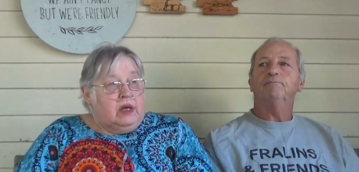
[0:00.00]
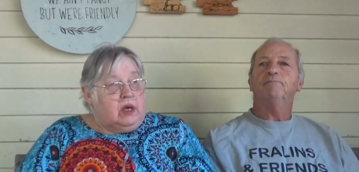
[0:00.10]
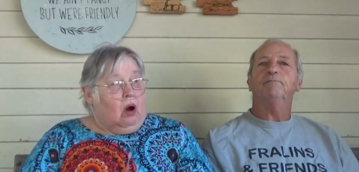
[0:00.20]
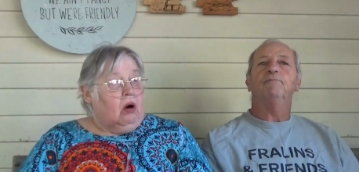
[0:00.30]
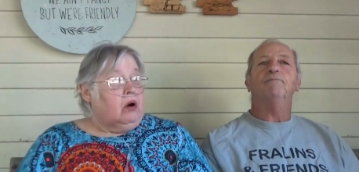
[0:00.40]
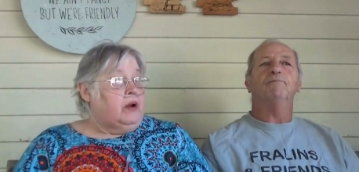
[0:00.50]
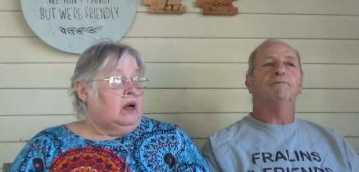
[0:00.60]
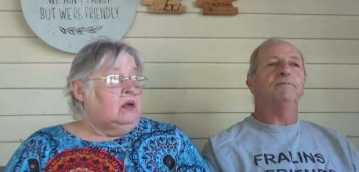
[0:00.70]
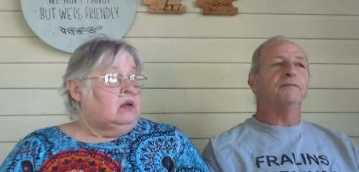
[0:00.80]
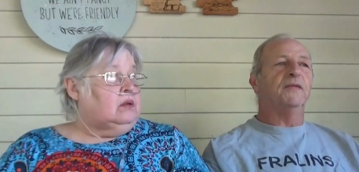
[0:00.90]
Speaker 1: yard.
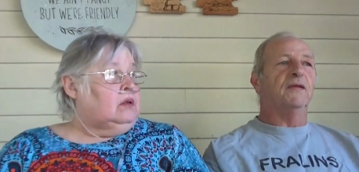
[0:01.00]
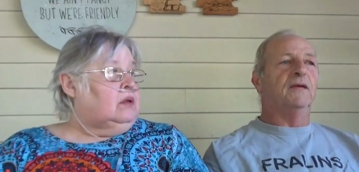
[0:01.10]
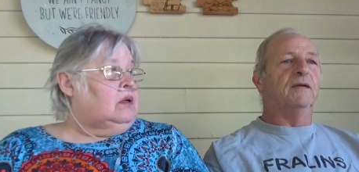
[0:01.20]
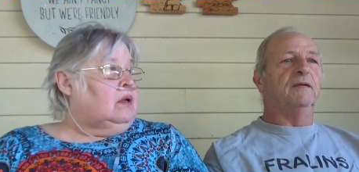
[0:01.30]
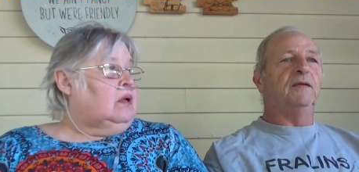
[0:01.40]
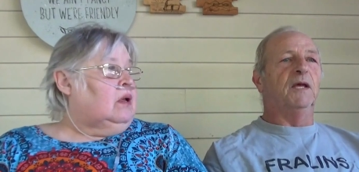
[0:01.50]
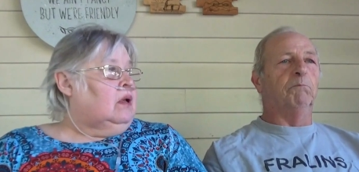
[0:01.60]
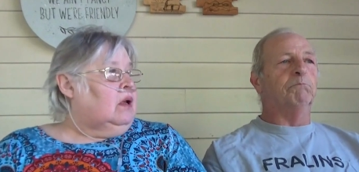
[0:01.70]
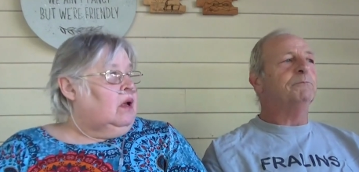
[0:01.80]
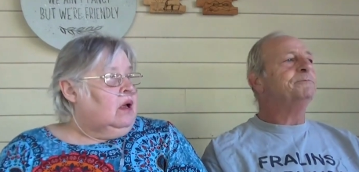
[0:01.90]

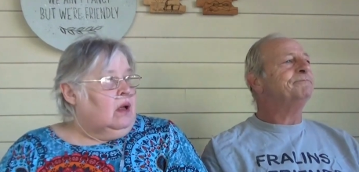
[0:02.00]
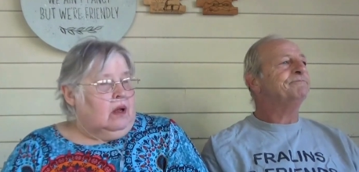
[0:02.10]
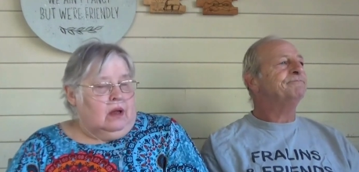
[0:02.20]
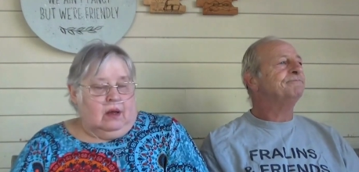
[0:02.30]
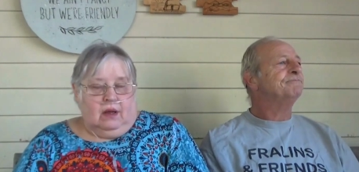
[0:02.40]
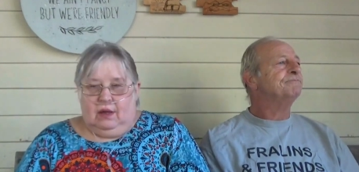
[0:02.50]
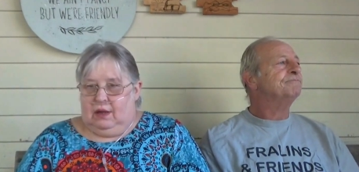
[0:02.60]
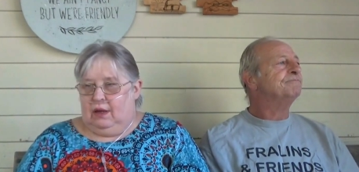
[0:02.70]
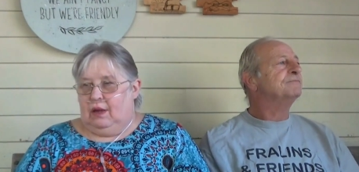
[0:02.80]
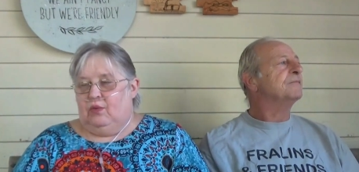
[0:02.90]
Yep.
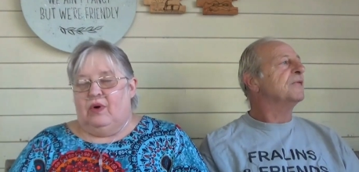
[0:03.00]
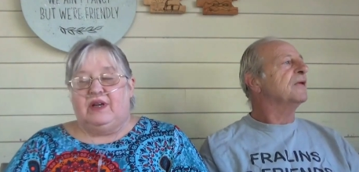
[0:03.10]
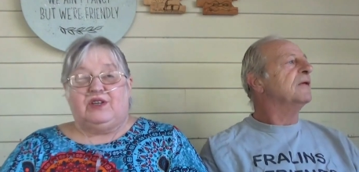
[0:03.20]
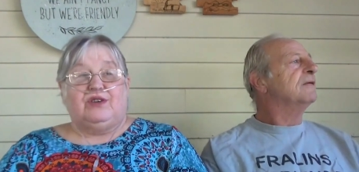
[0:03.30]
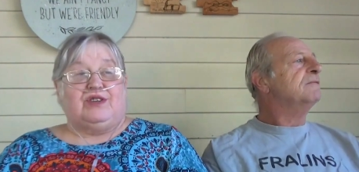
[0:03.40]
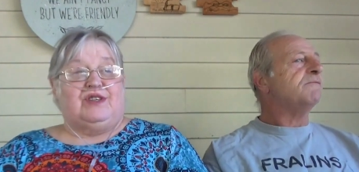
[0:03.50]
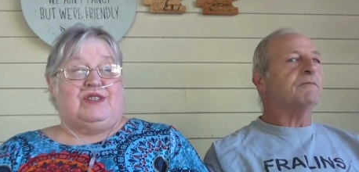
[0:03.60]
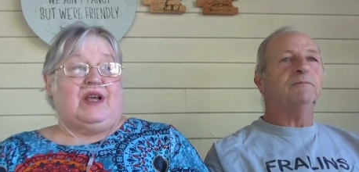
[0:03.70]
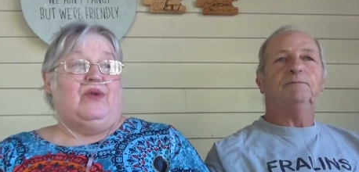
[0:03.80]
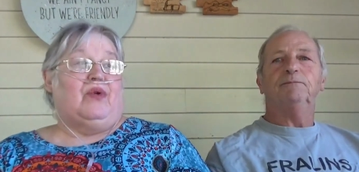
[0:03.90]
And what did you
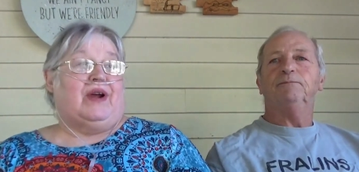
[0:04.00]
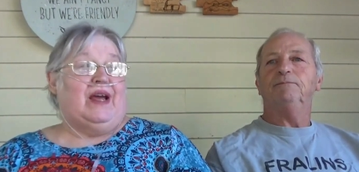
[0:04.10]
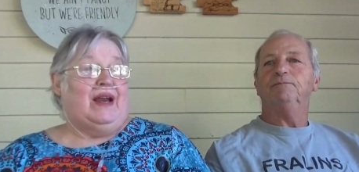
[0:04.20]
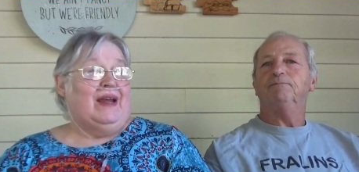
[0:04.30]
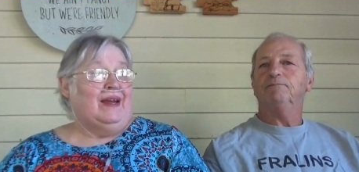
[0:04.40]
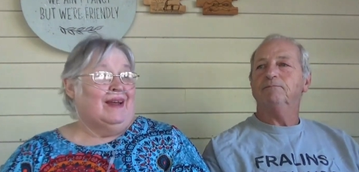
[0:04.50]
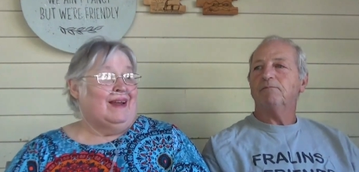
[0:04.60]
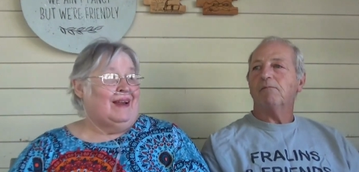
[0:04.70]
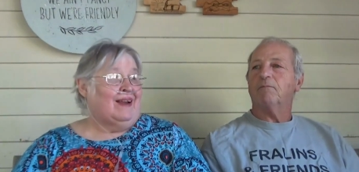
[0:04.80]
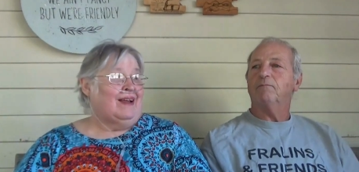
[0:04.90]
just say we're getting?
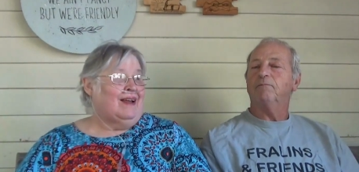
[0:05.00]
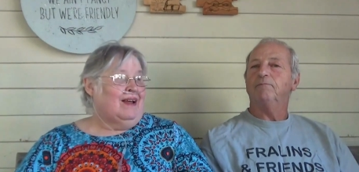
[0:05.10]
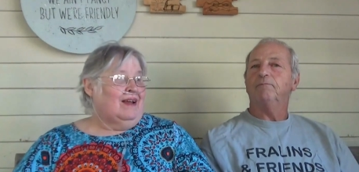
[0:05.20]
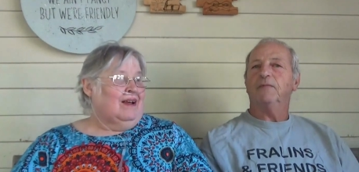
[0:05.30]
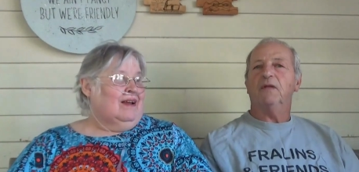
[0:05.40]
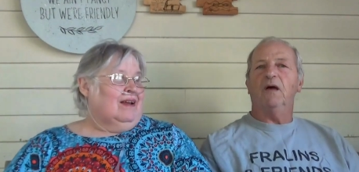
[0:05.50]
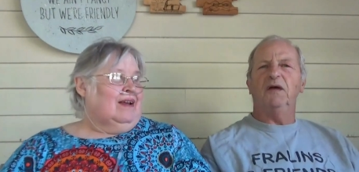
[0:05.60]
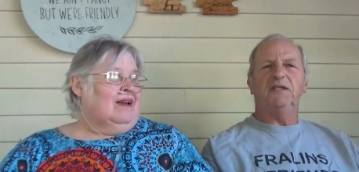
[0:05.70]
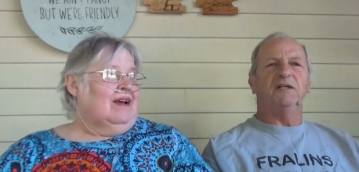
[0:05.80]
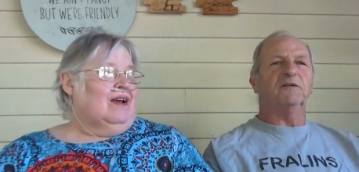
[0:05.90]

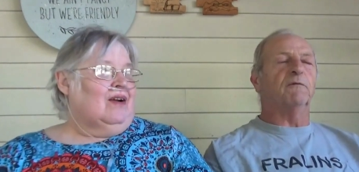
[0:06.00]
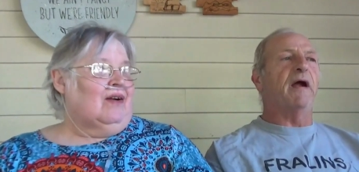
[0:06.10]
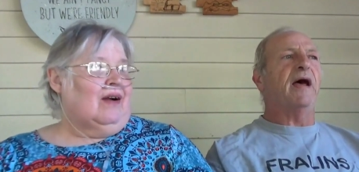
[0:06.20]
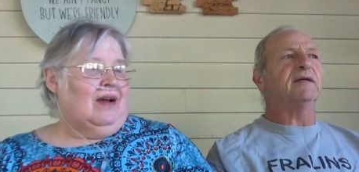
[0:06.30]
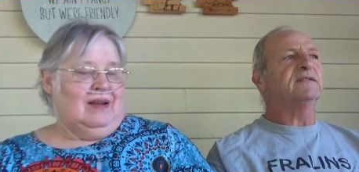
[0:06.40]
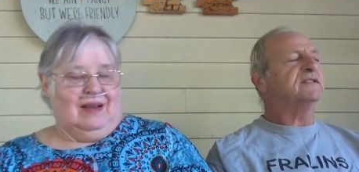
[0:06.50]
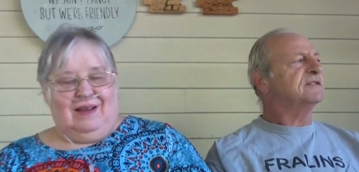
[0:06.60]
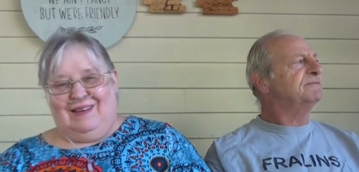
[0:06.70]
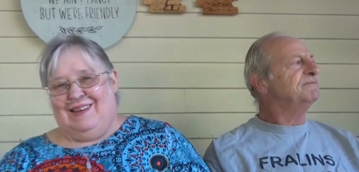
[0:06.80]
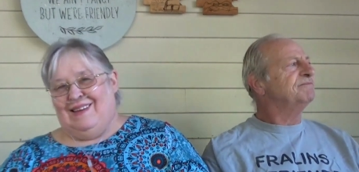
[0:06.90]
Onion
Speaker 2: grass.
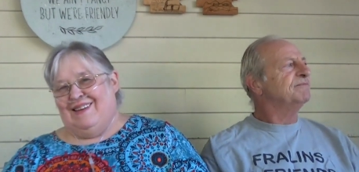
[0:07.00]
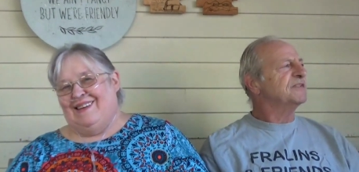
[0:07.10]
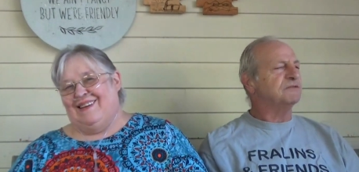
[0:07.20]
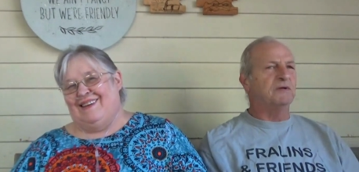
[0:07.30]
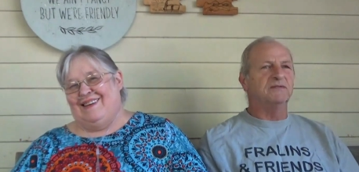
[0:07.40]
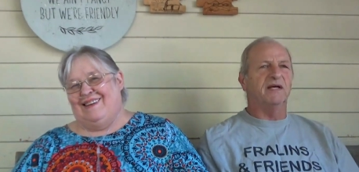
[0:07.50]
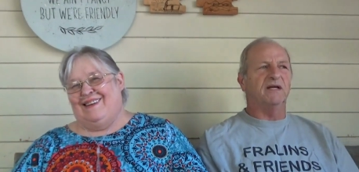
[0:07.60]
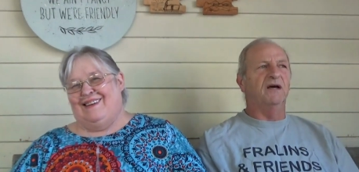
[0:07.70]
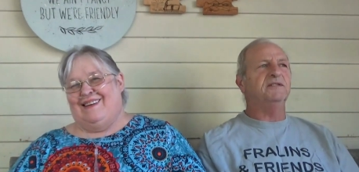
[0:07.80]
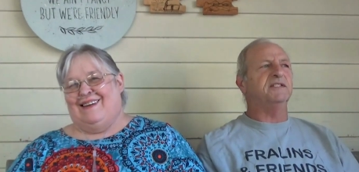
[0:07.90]
It smells
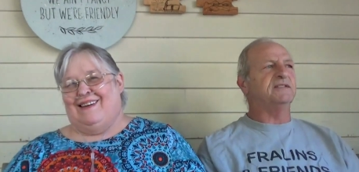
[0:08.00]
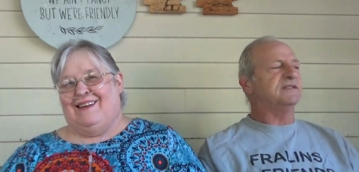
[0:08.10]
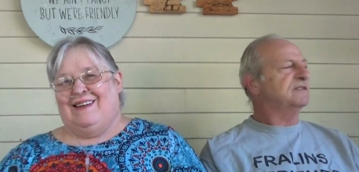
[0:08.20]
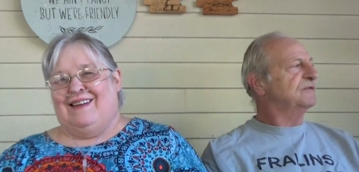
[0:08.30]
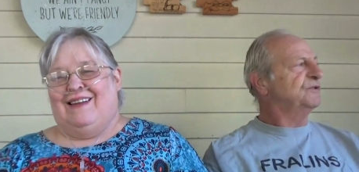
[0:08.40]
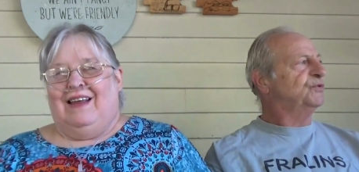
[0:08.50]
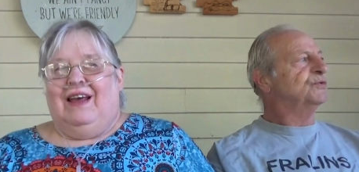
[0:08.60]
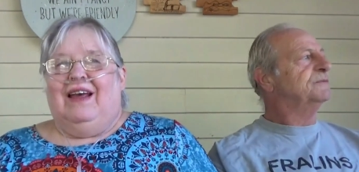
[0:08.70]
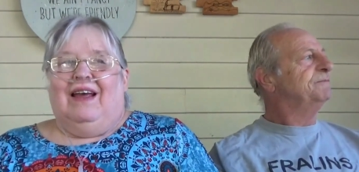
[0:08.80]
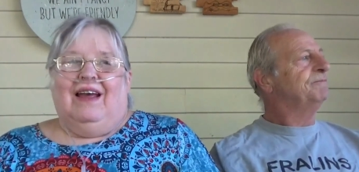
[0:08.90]
like onions.
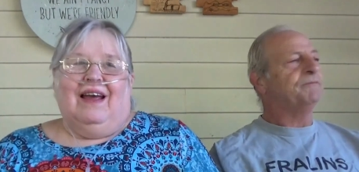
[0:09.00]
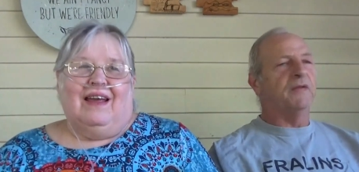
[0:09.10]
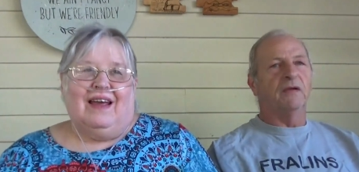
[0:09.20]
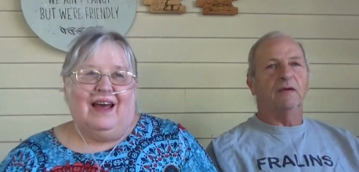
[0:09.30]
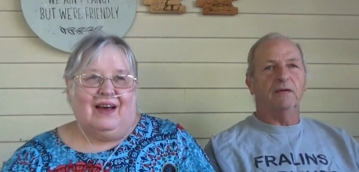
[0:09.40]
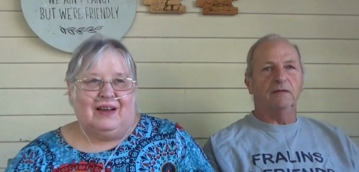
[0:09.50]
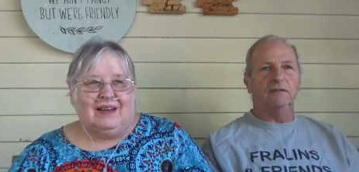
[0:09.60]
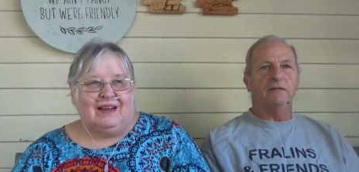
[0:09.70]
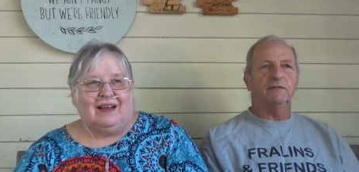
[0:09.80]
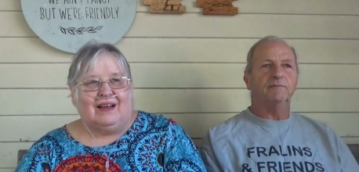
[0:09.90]
Speaker 1: Yeah.
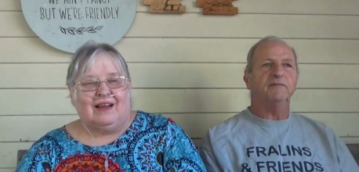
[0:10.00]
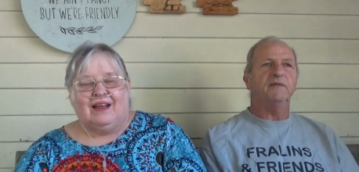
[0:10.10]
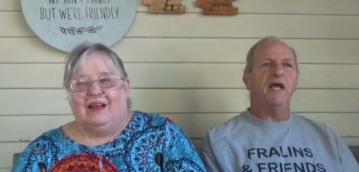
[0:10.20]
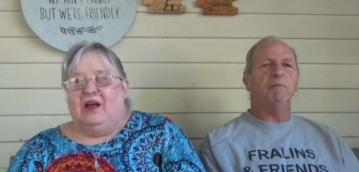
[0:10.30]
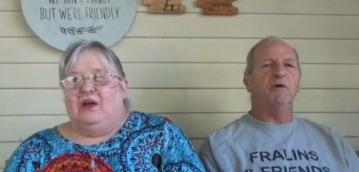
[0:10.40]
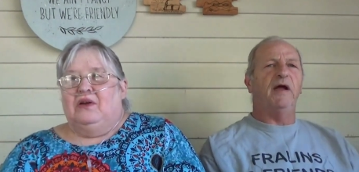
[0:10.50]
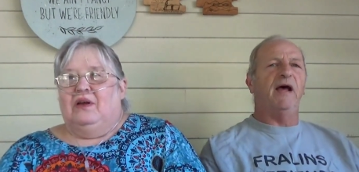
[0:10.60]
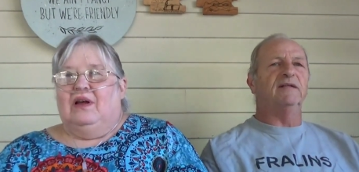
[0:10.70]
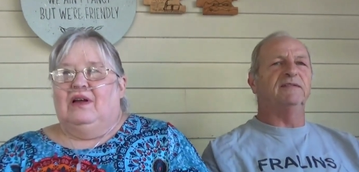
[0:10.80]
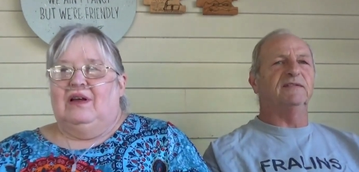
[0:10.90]
Speaker 2: Neighbor
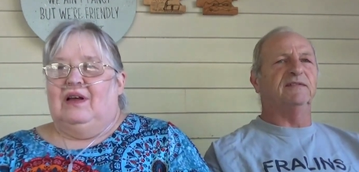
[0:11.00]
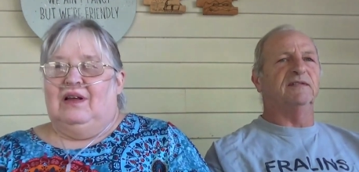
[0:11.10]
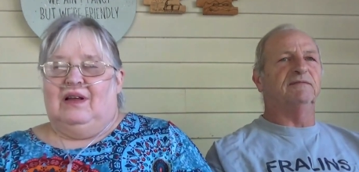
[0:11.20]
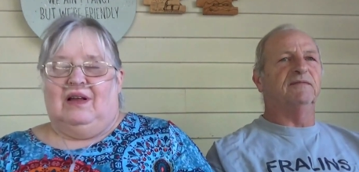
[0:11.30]
has it, and